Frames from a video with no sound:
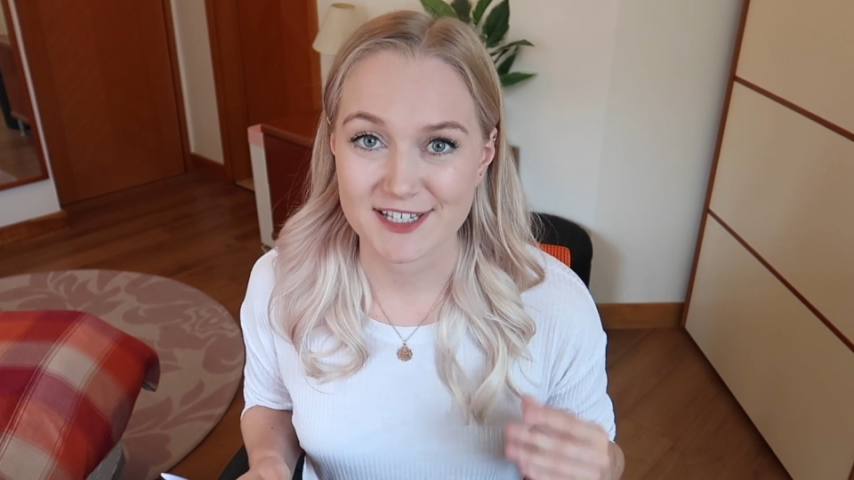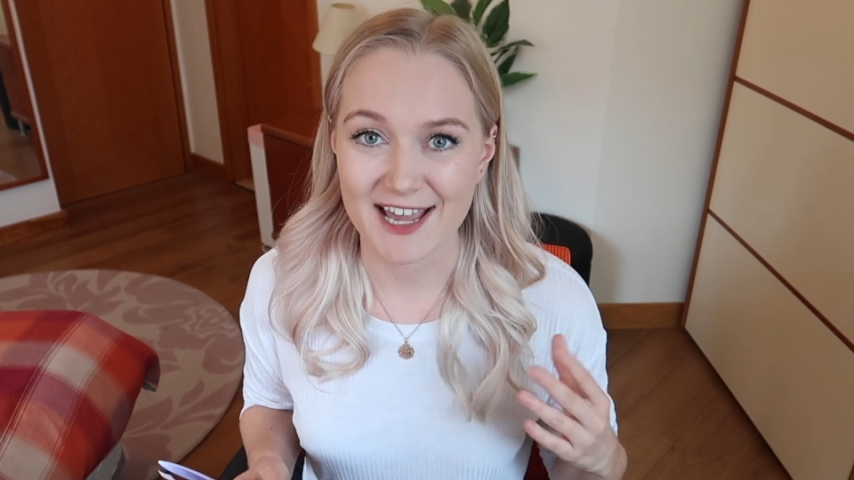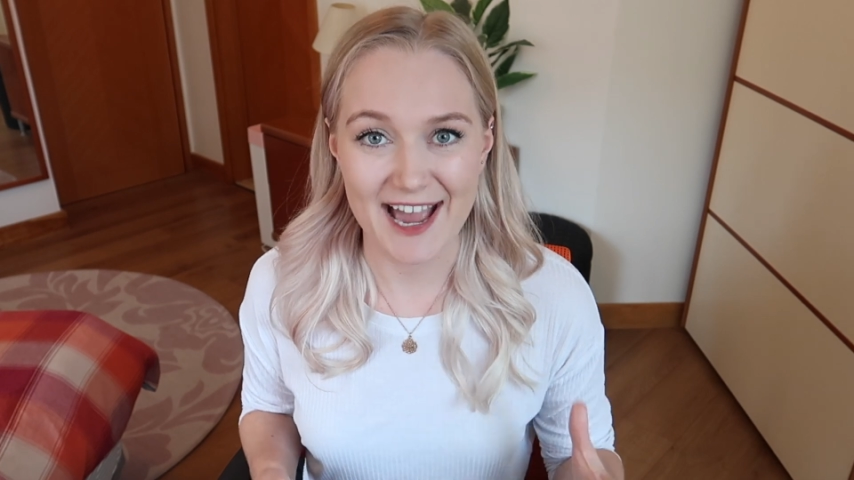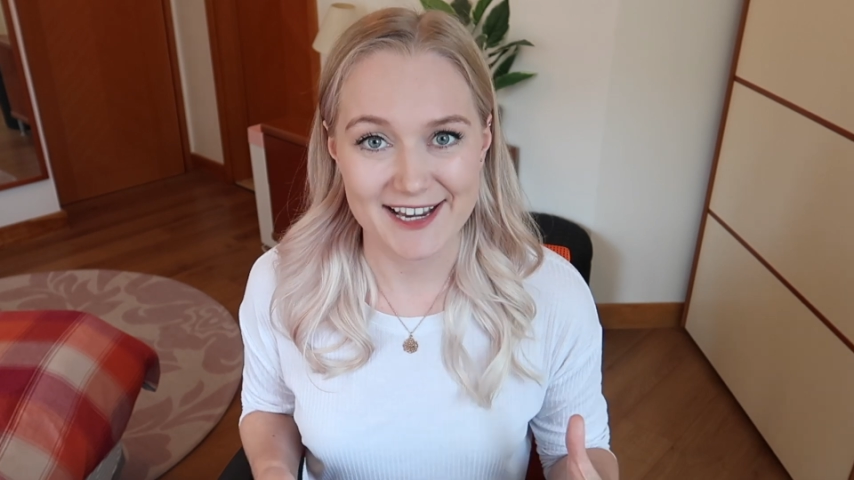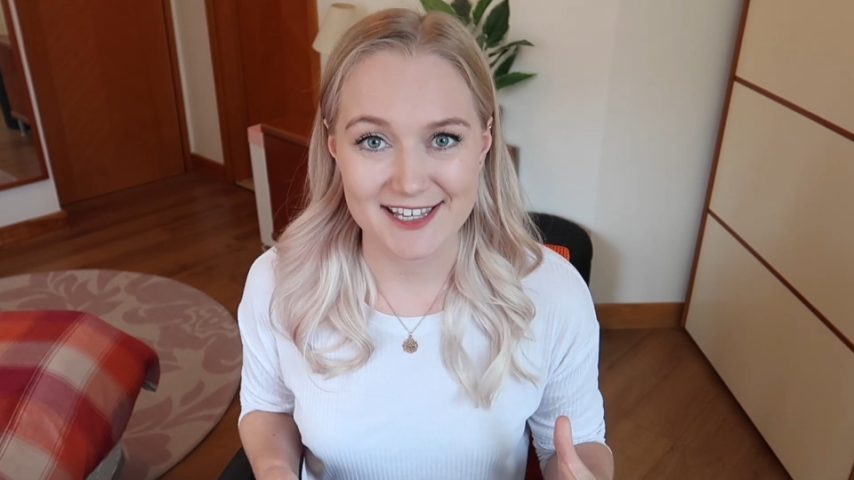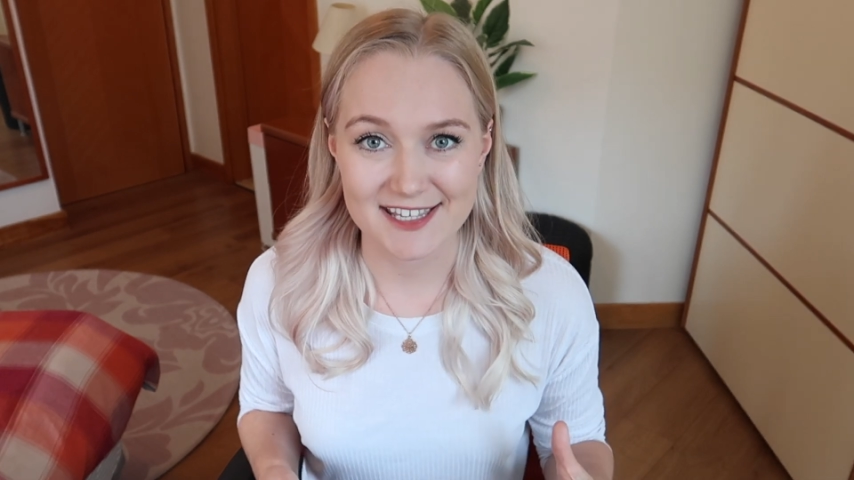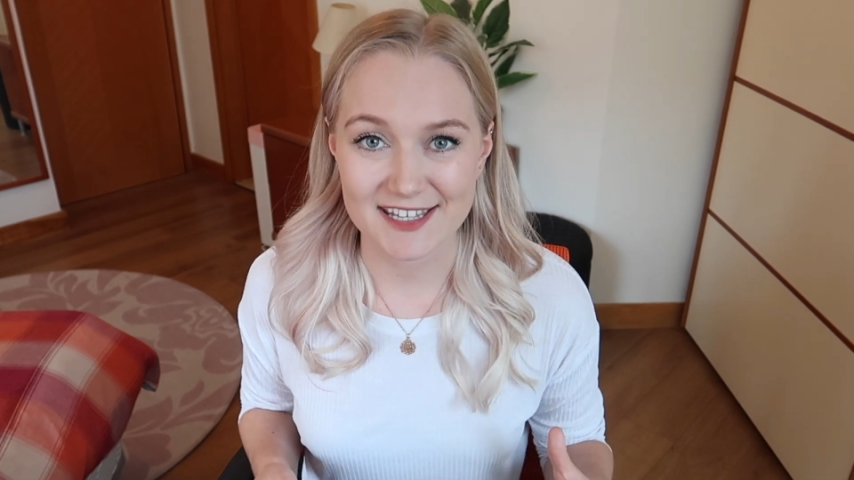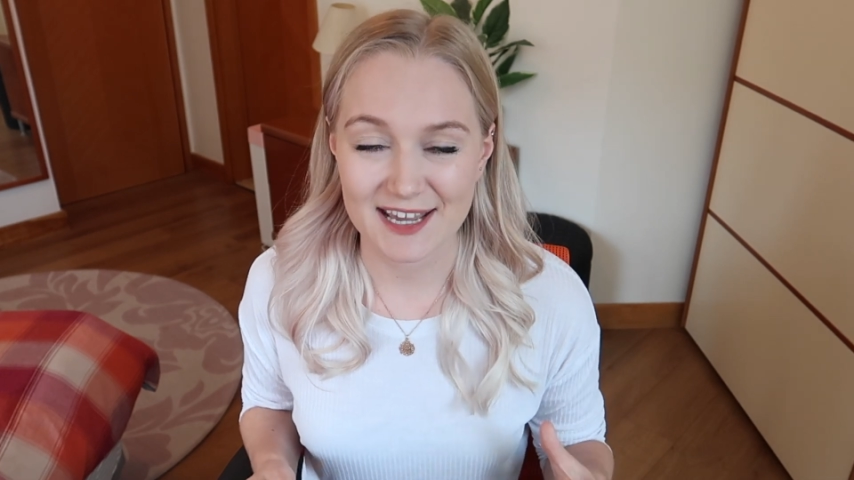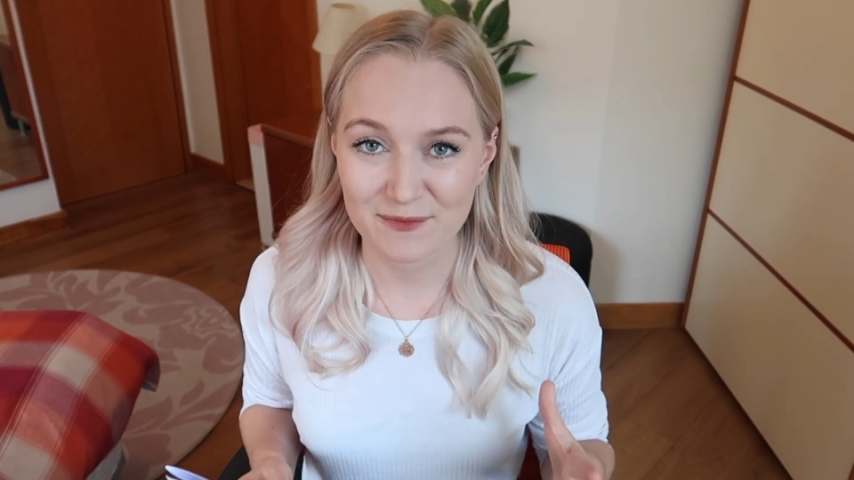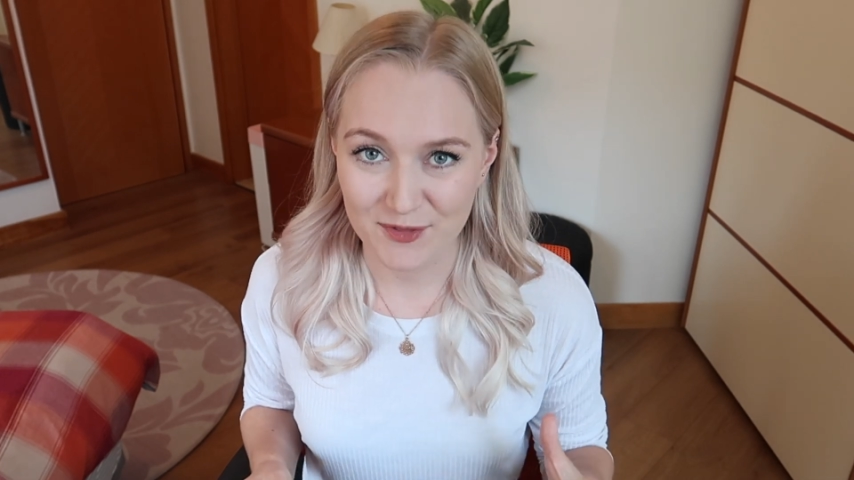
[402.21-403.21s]
to access
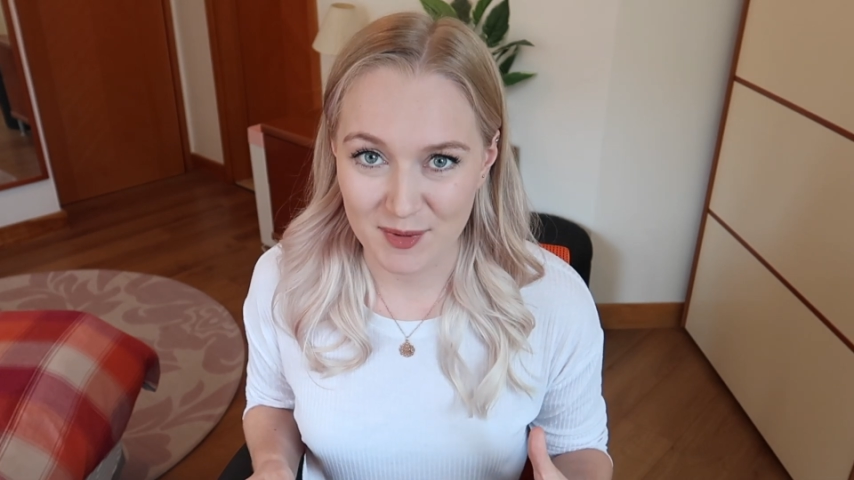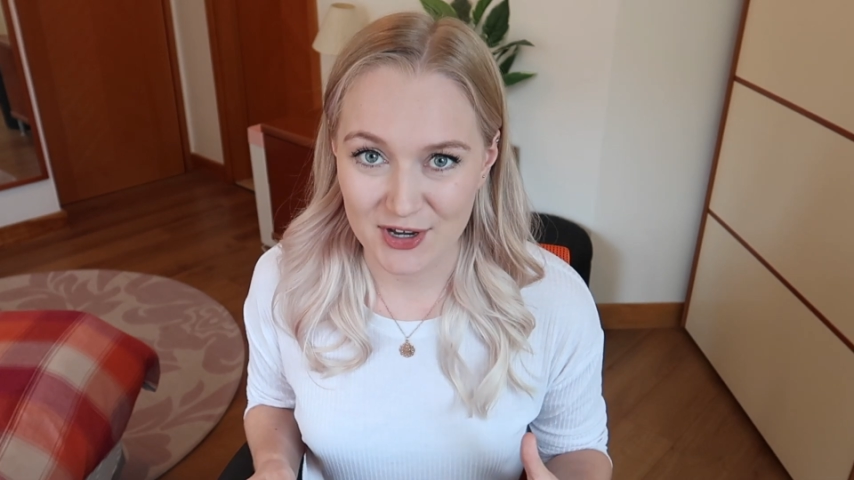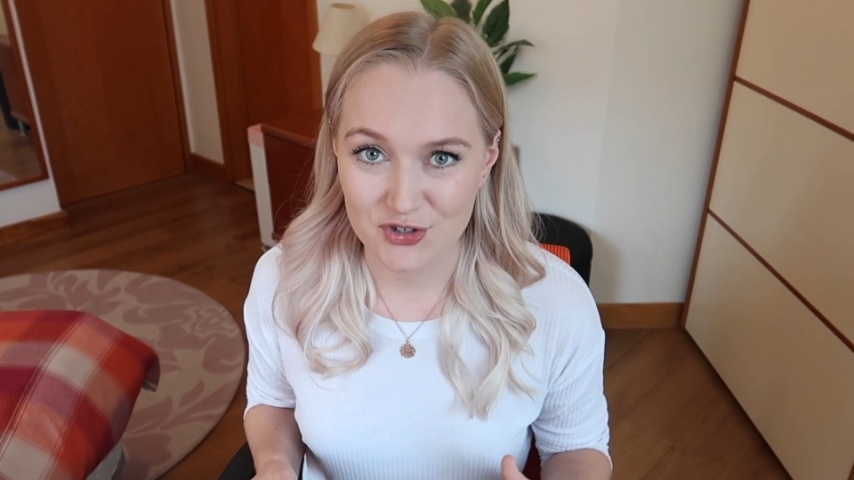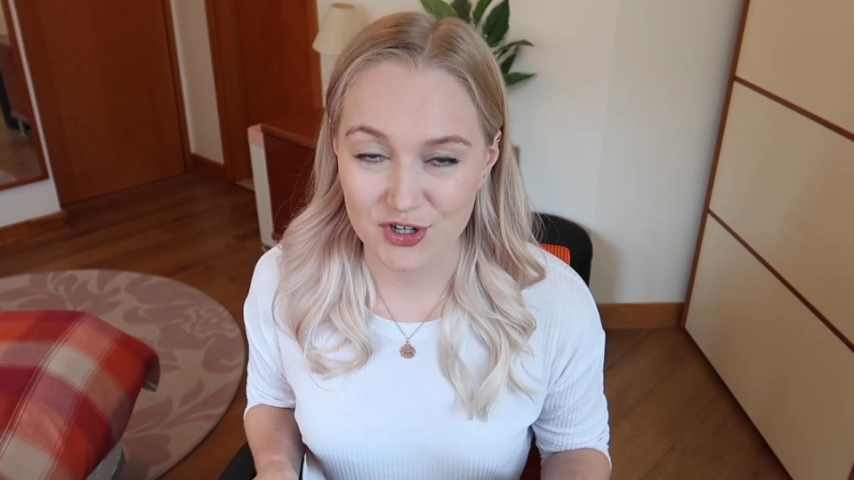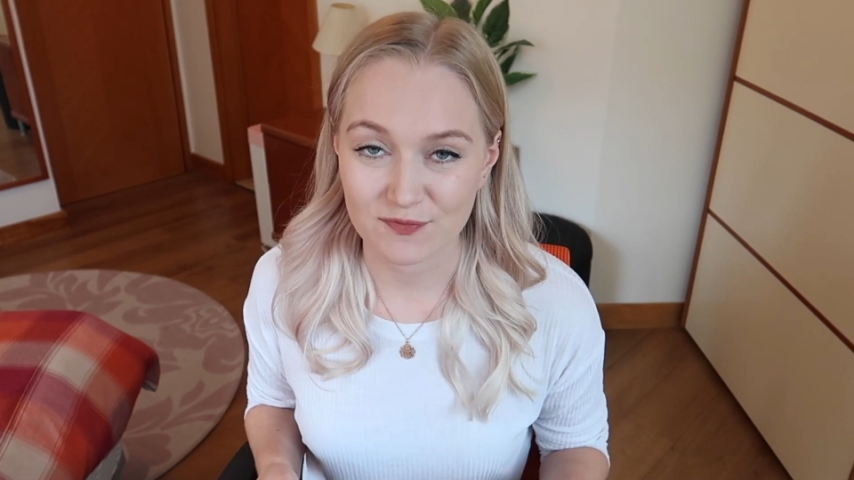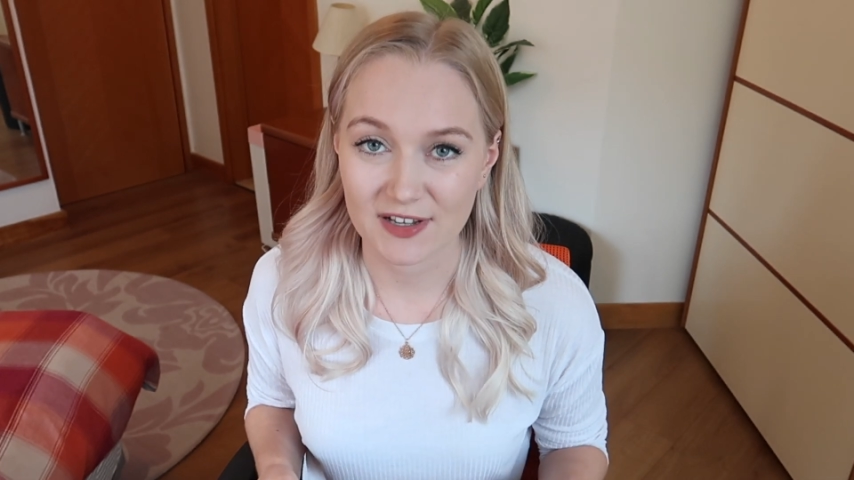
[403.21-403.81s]
the information